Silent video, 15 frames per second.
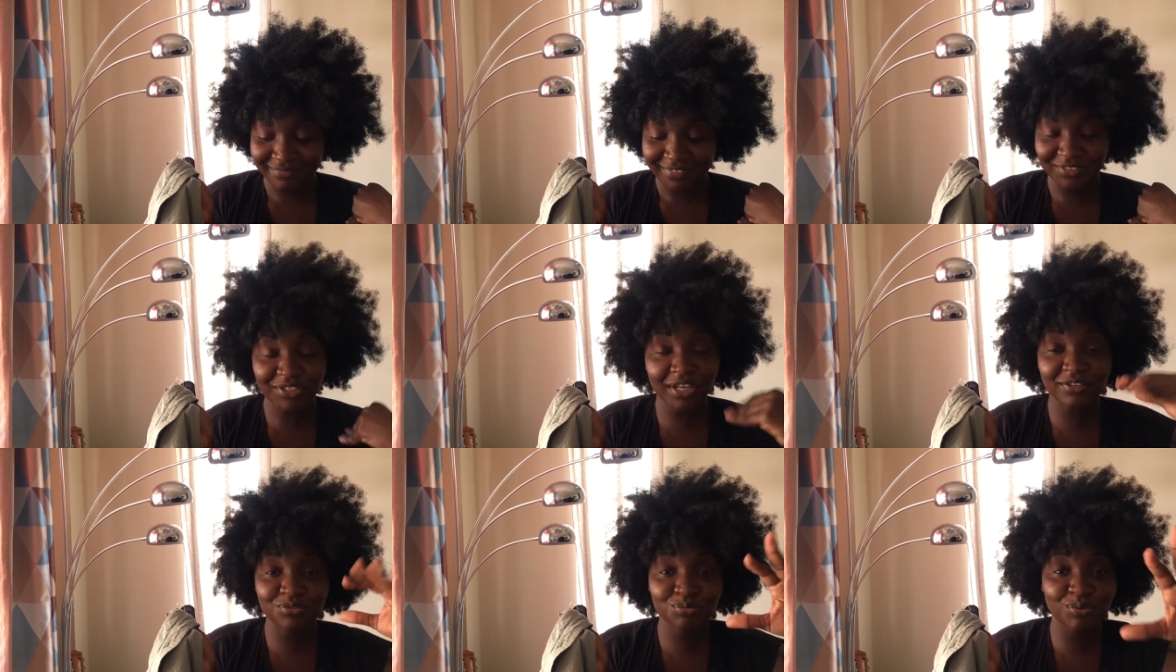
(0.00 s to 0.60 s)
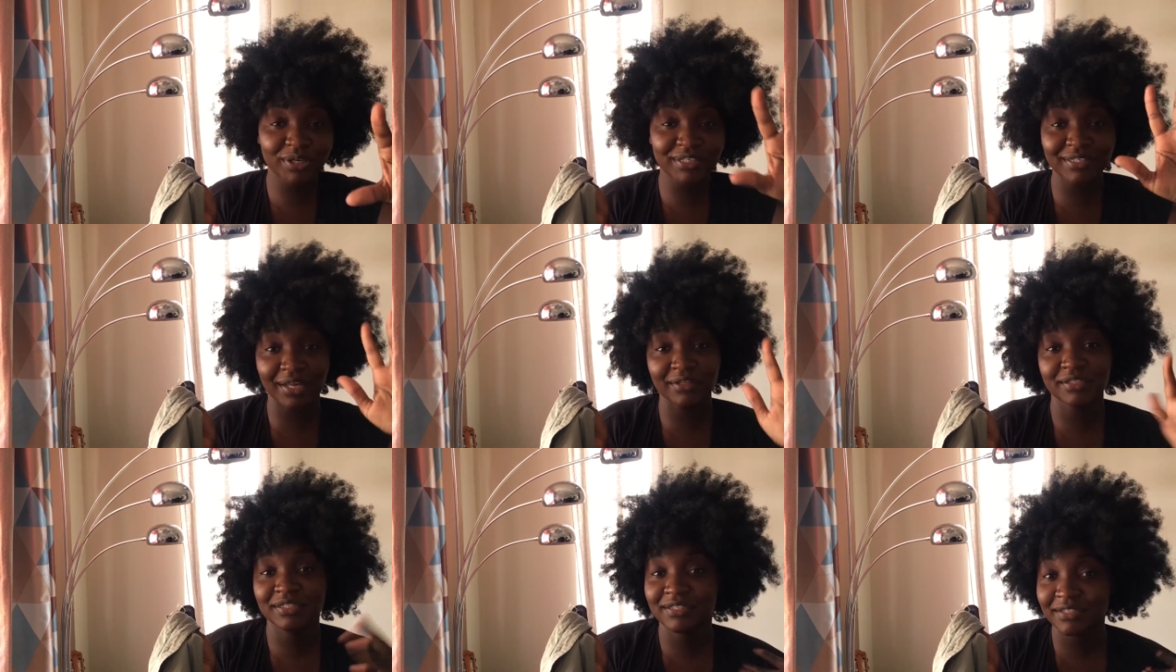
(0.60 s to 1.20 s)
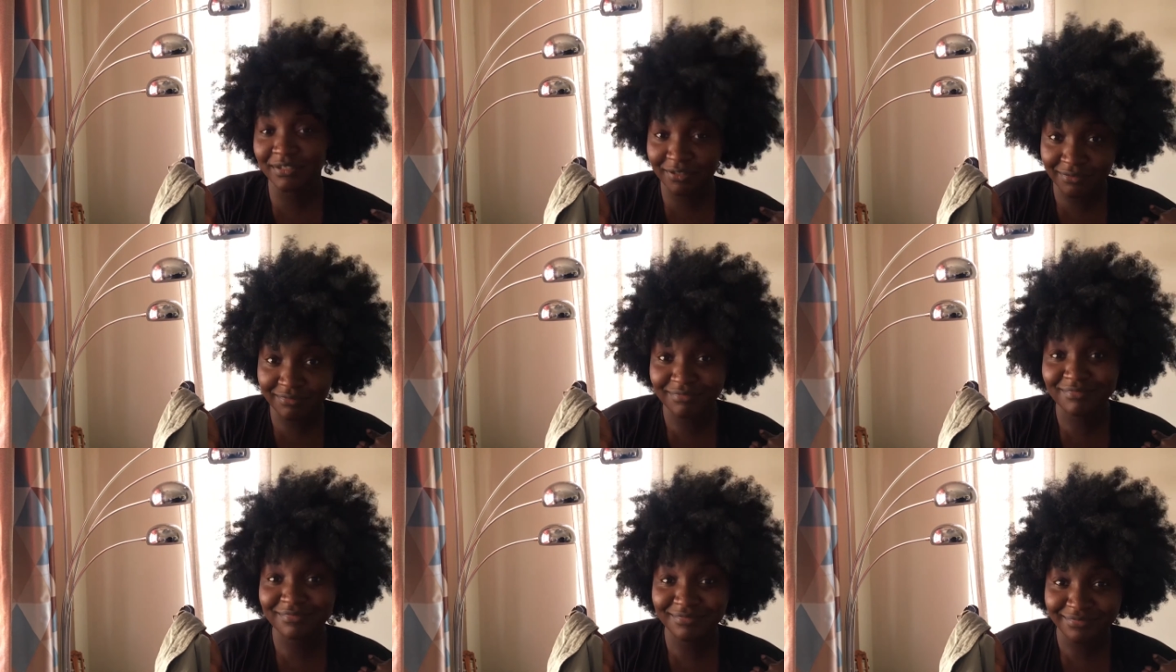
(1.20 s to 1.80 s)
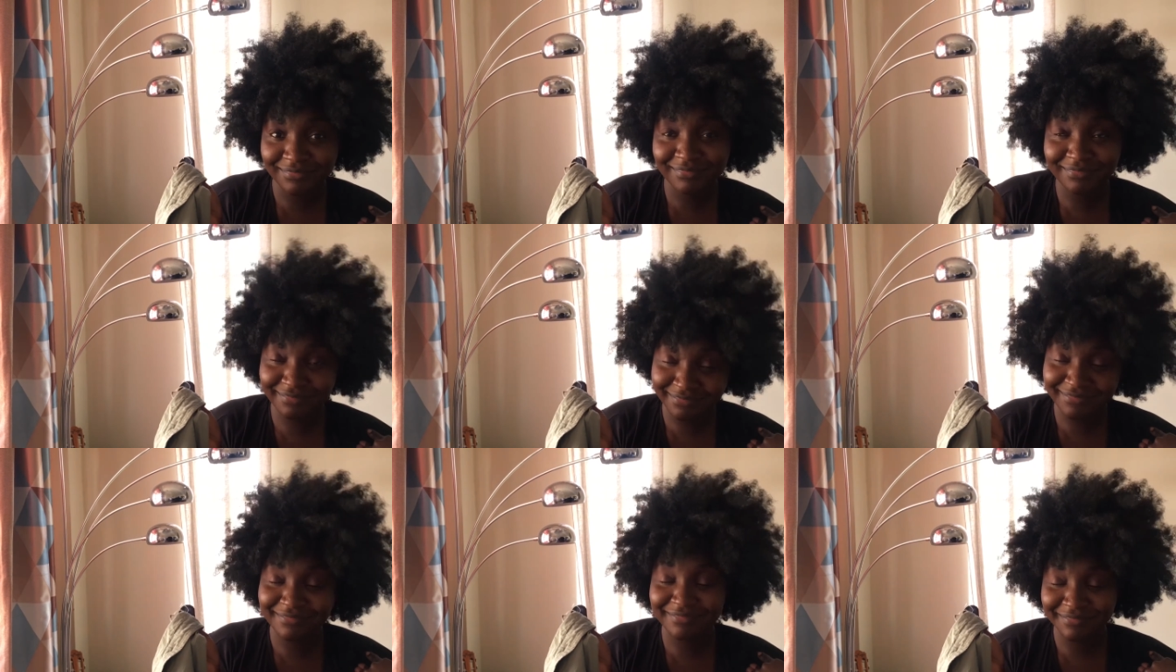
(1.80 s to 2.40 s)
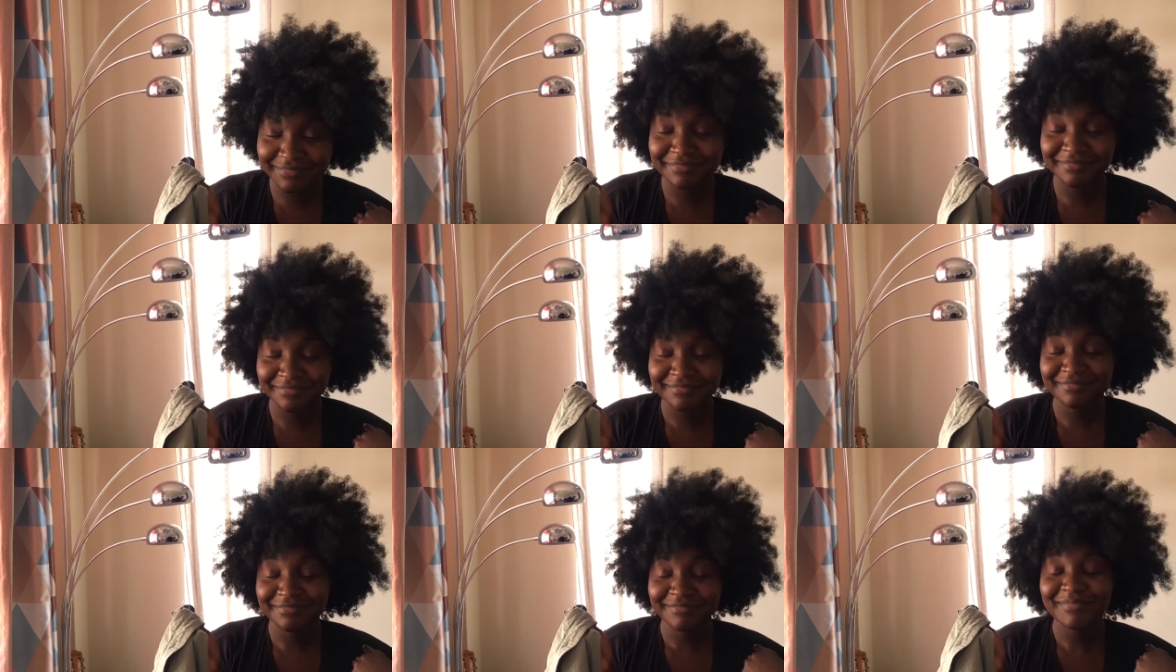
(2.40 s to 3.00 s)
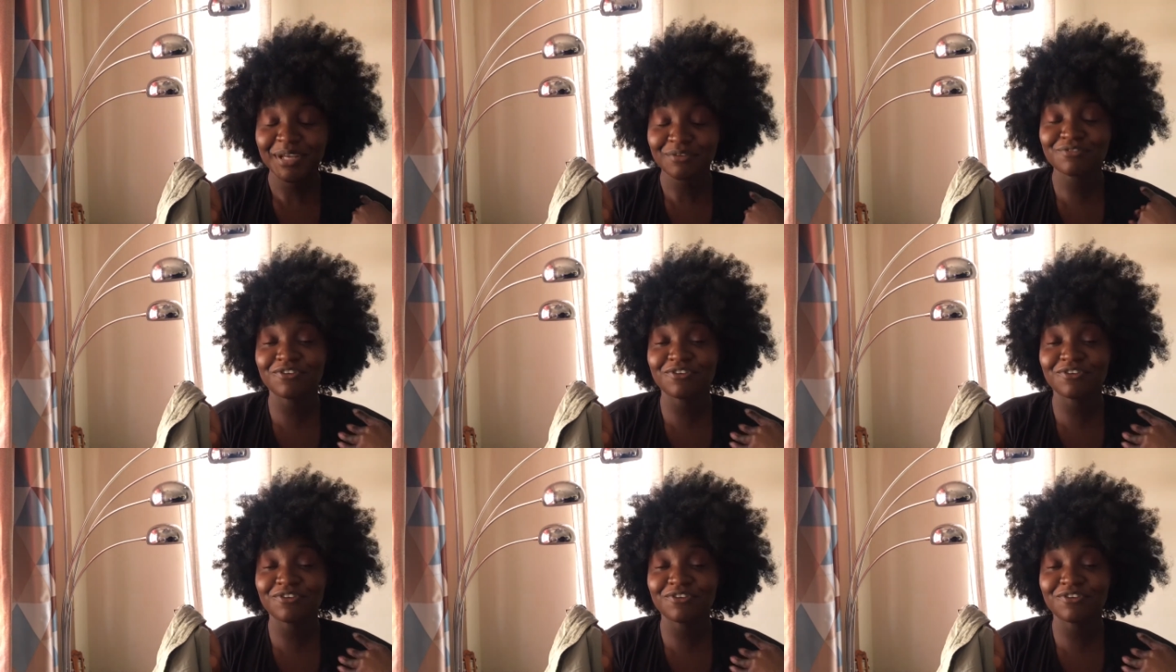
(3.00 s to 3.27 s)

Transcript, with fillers: just wait and see. You're not ready.